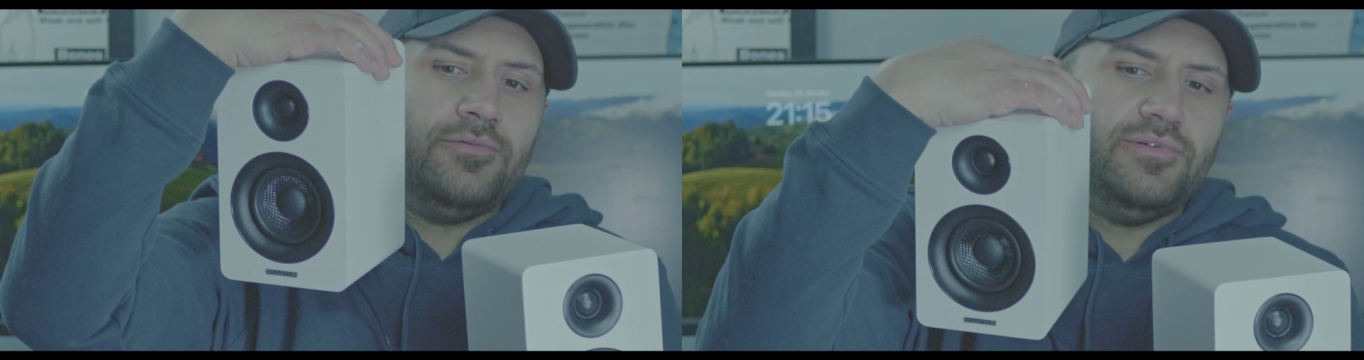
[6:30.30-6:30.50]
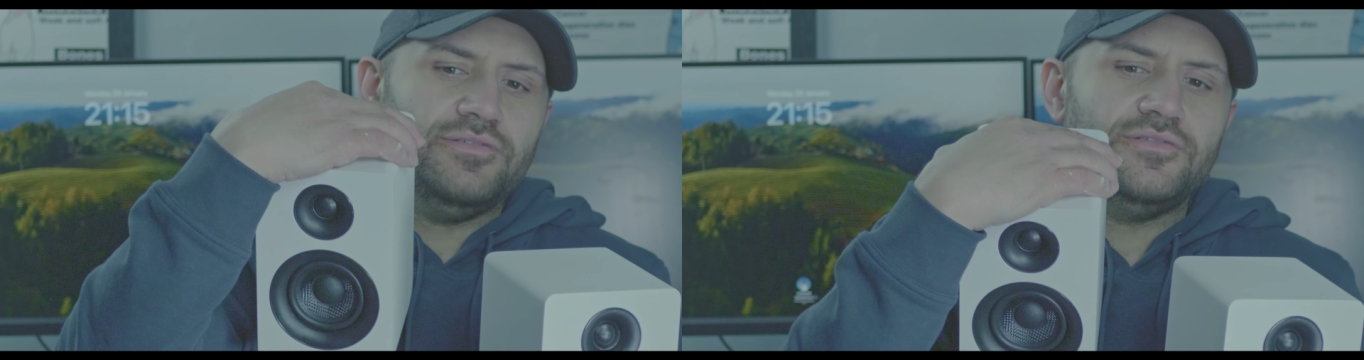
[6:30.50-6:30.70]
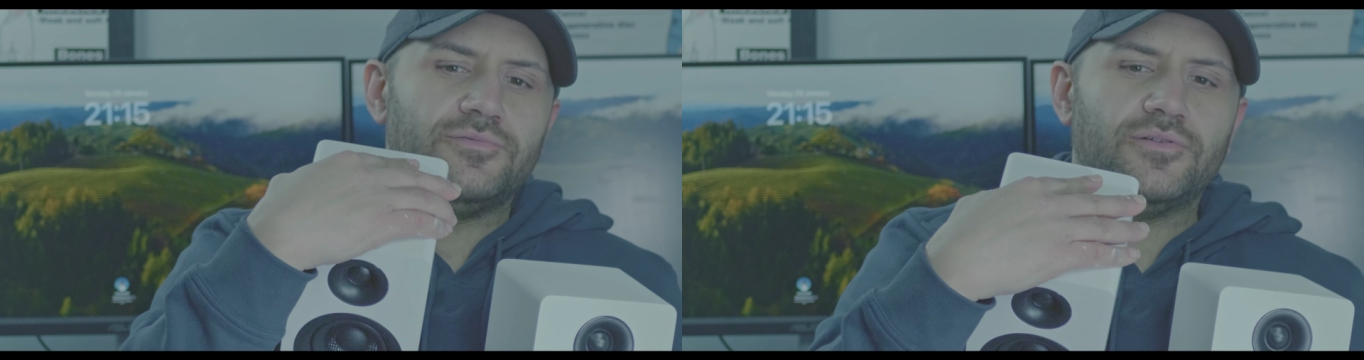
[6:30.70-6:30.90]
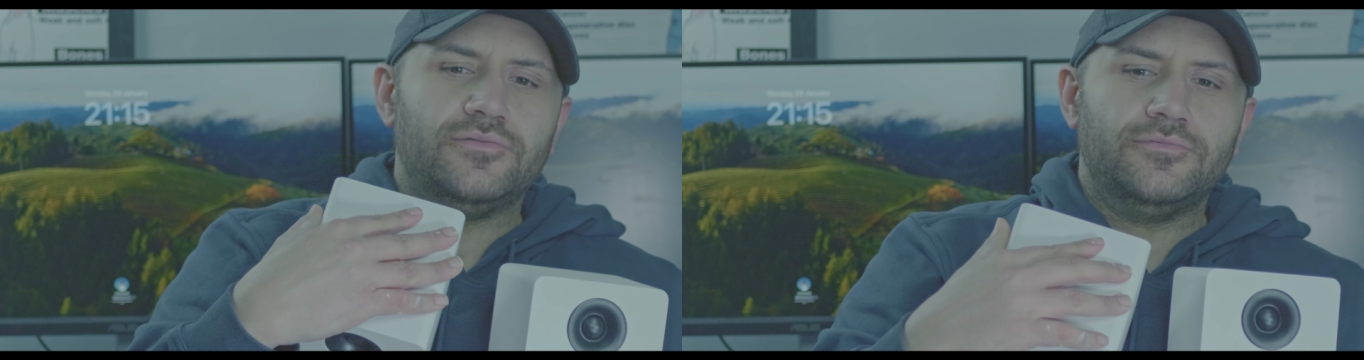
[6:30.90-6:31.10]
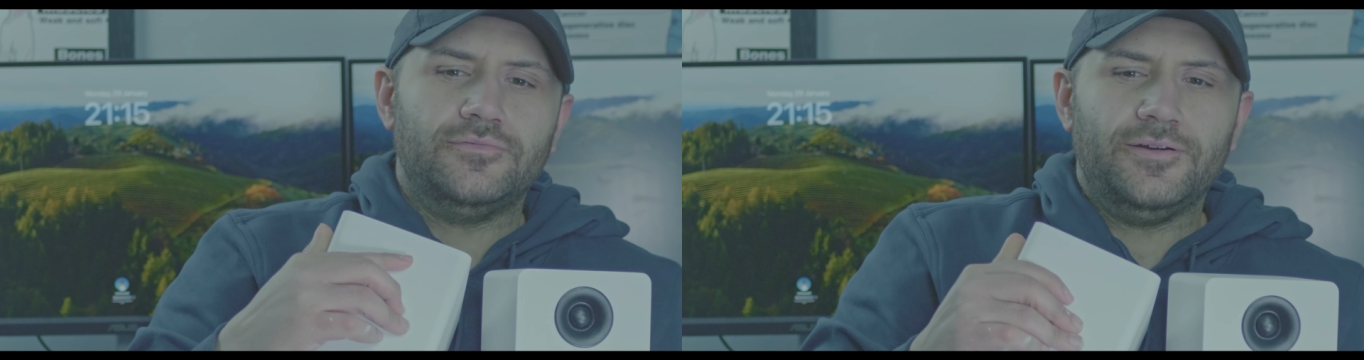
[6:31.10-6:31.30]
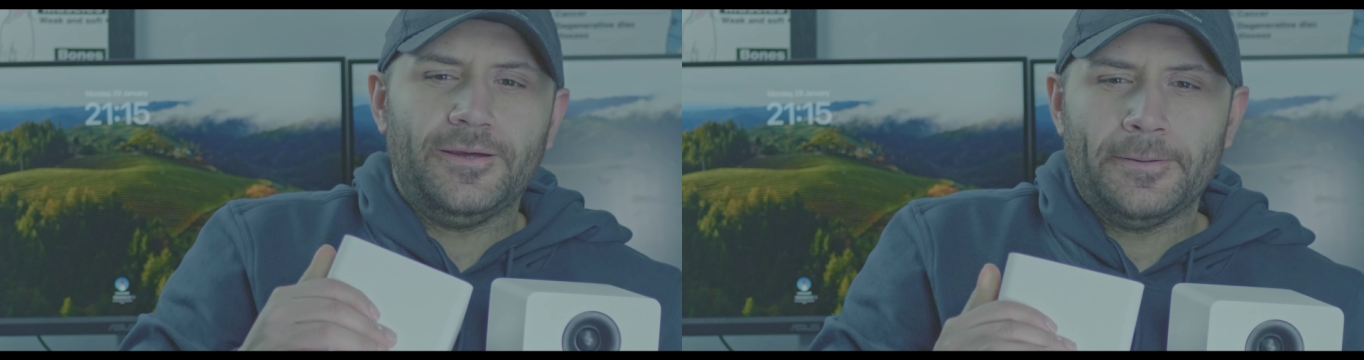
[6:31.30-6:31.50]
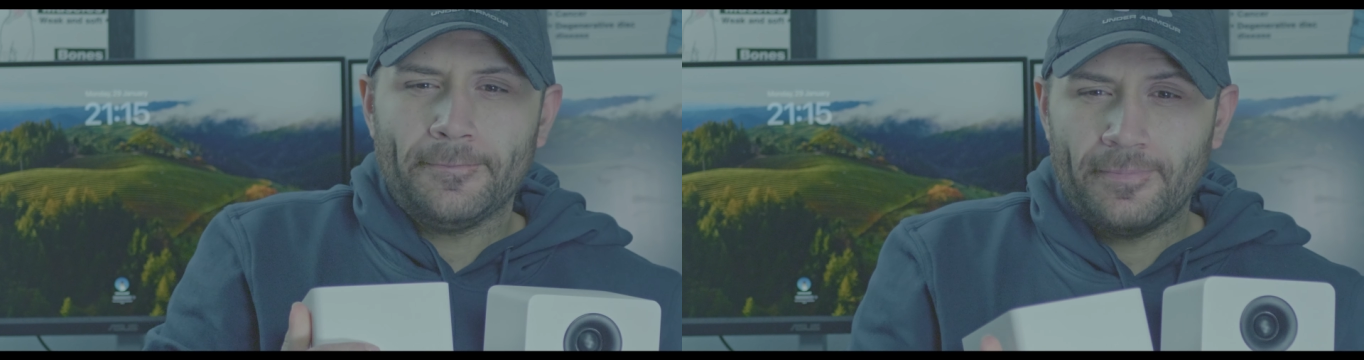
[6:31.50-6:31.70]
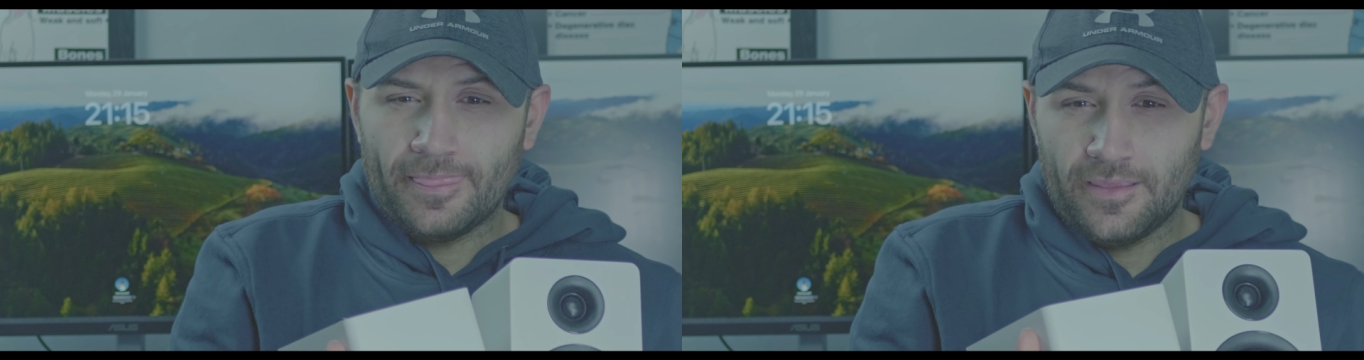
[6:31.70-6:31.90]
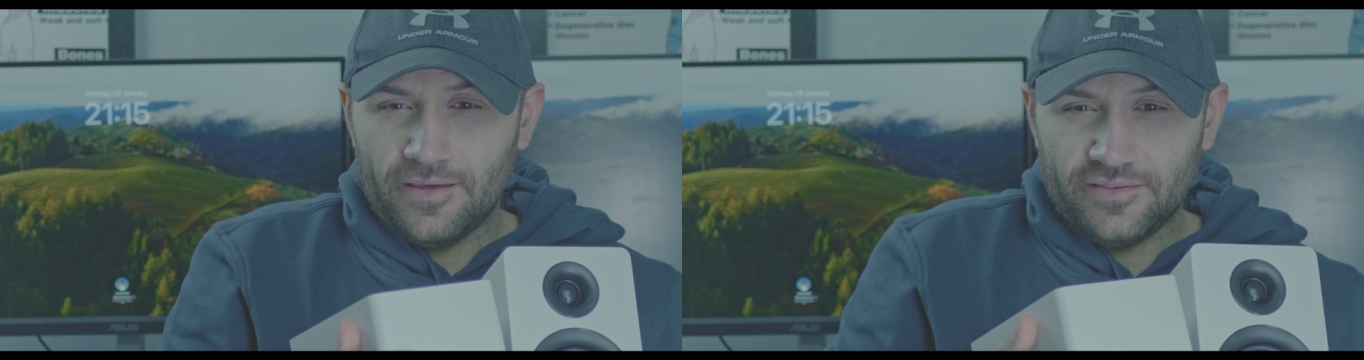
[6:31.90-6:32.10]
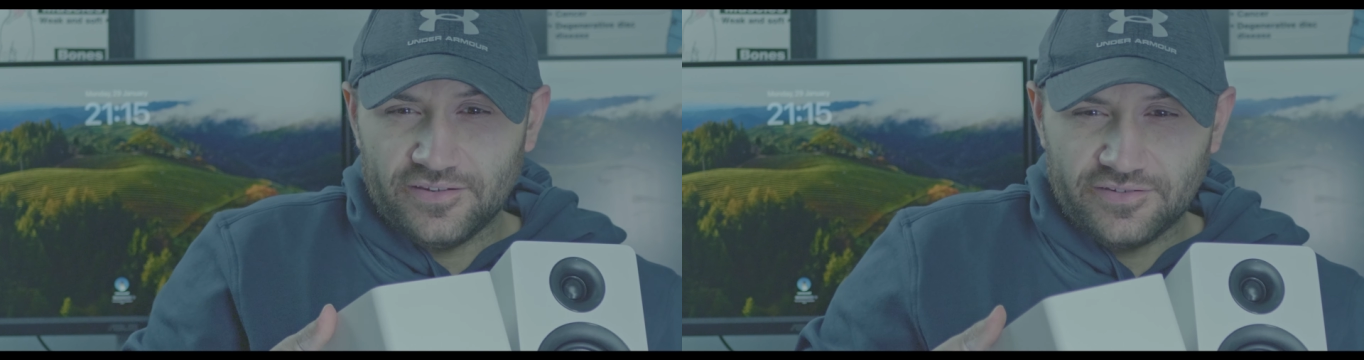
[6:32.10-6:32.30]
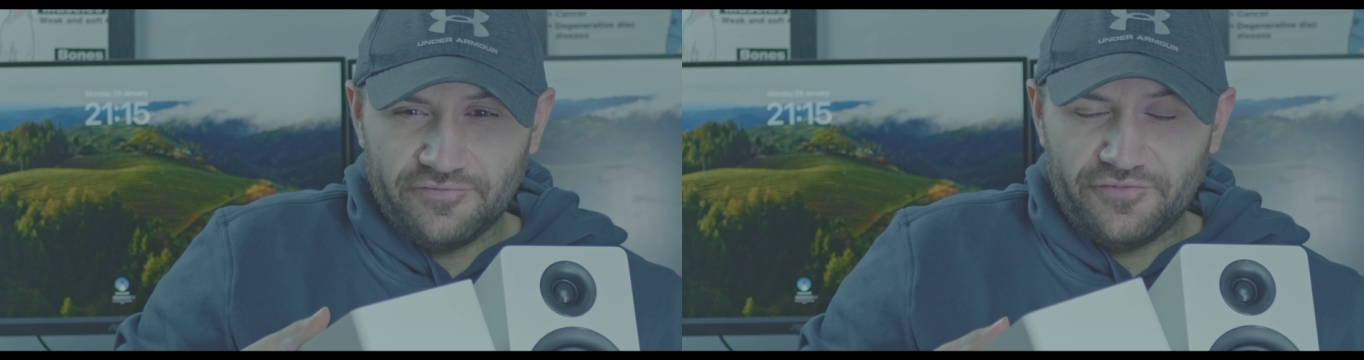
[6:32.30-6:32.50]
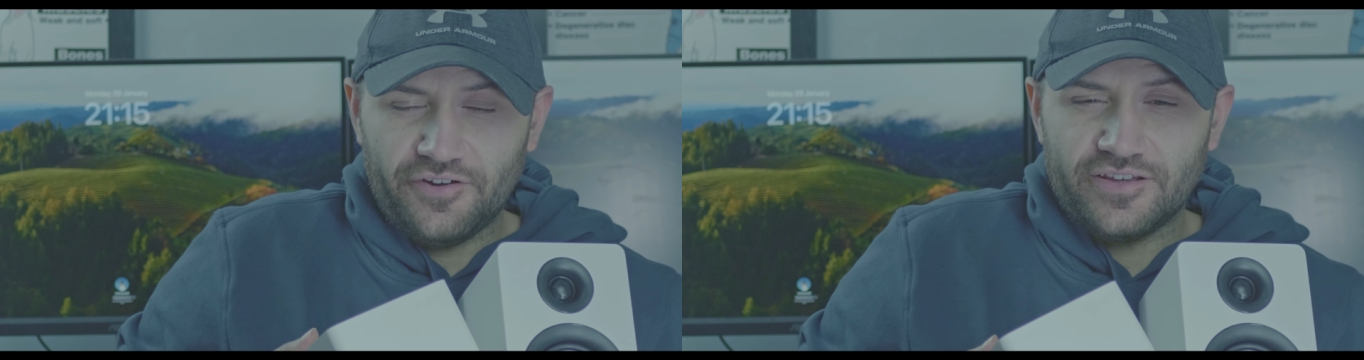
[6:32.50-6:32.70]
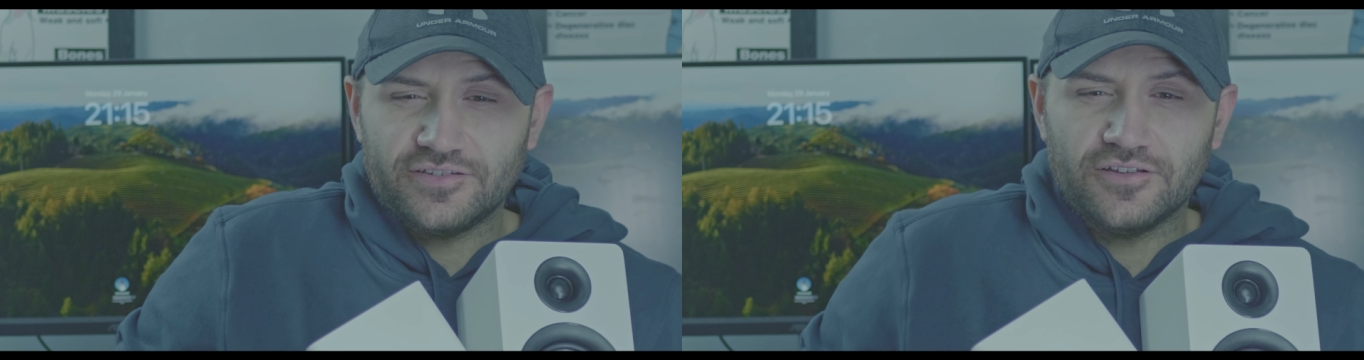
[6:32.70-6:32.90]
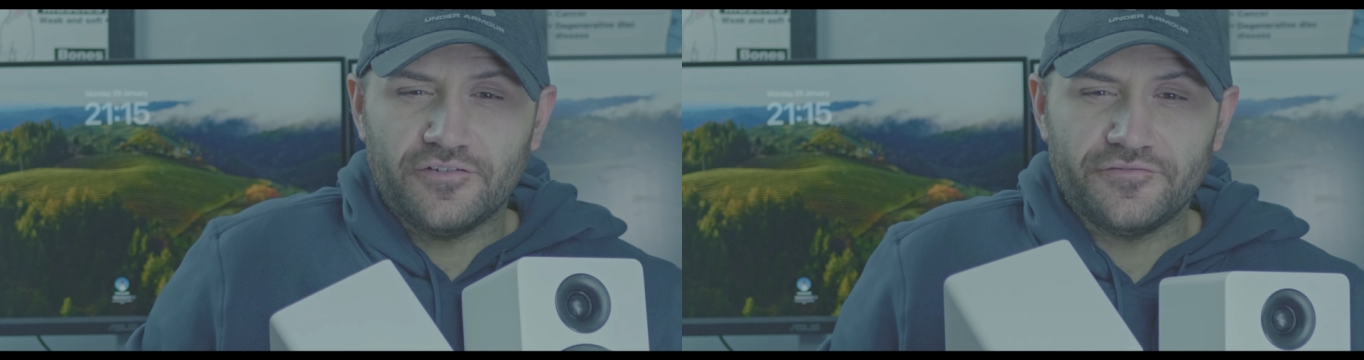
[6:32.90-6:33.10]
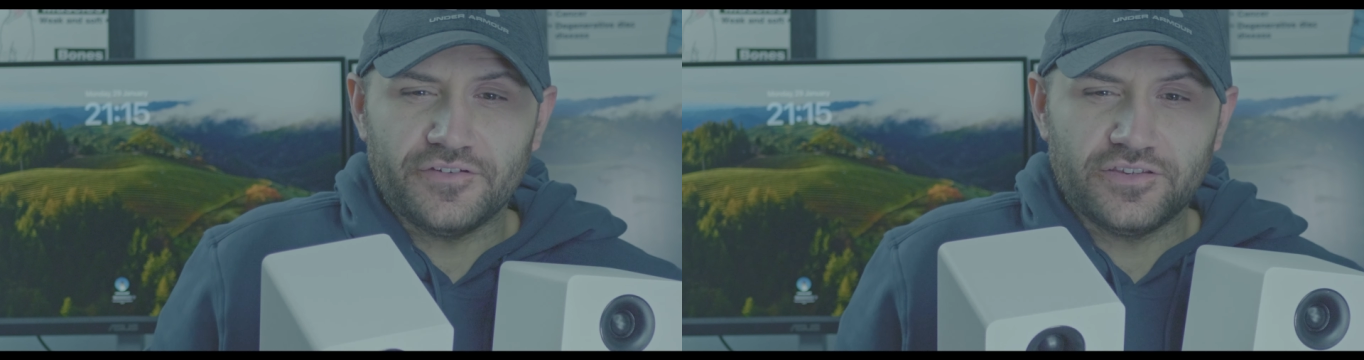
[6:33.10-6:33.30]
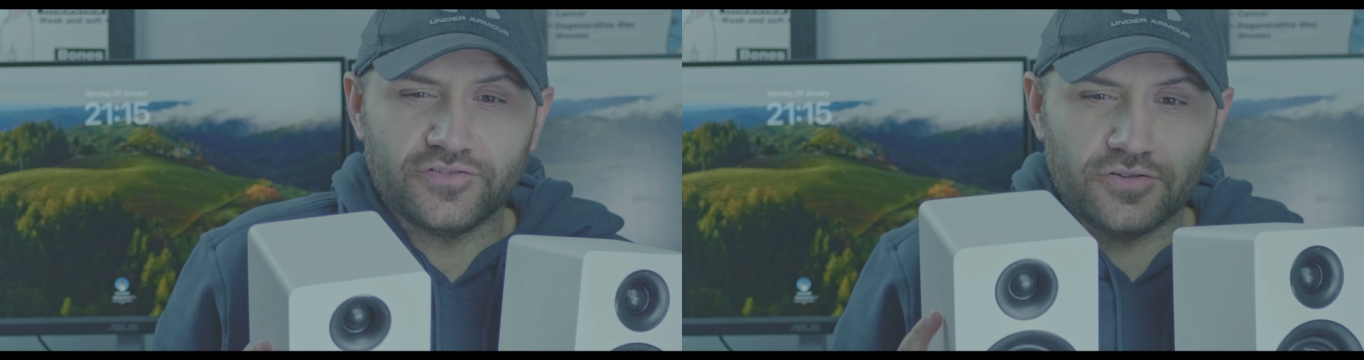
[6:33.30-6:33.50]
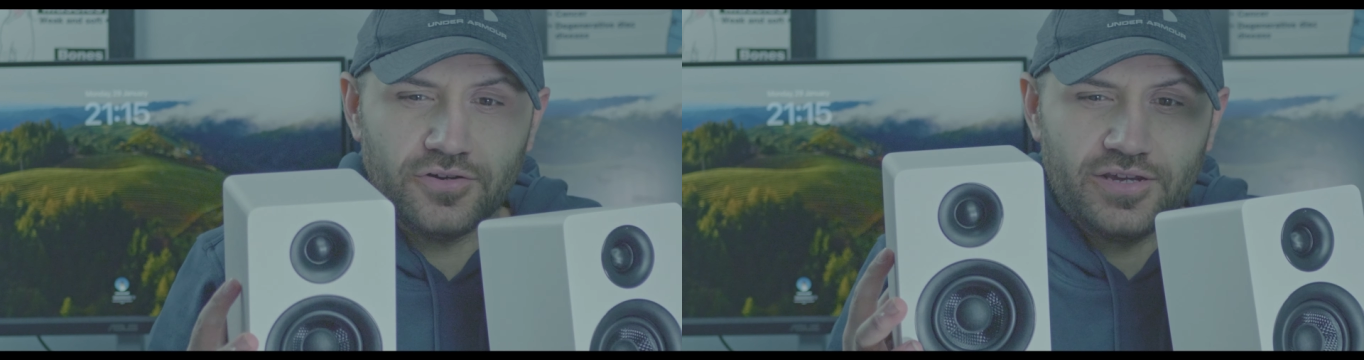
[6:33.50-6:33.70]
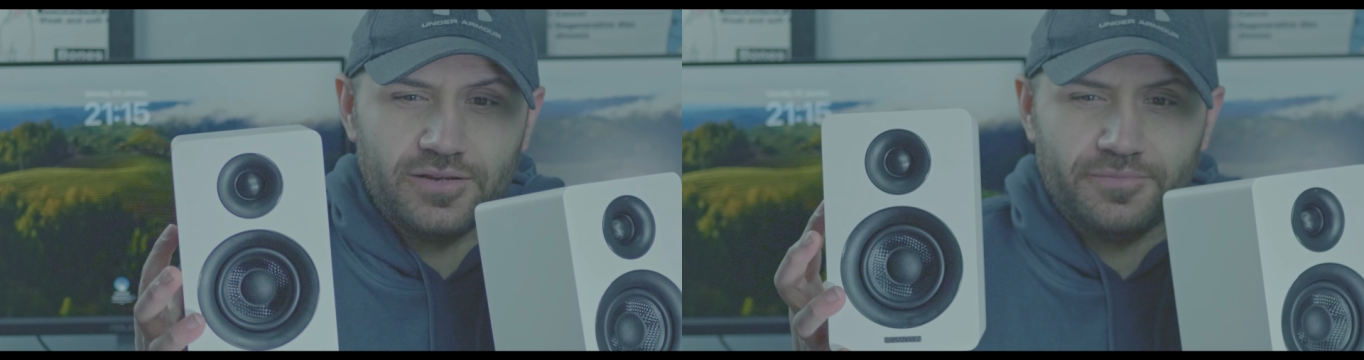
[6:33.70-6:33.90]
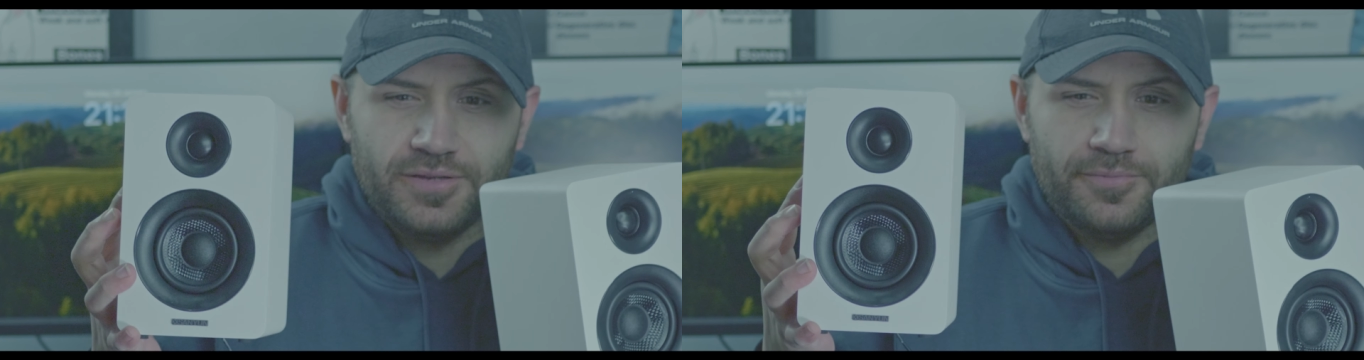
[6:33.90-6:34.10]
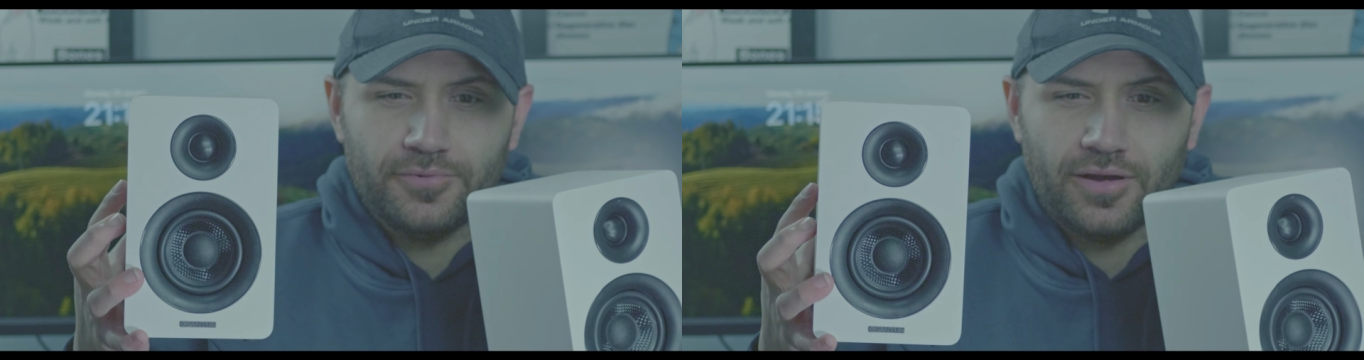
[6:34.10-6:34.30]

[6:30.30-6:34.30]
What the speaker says: Where's this one? This inverted stuff is annoying, people.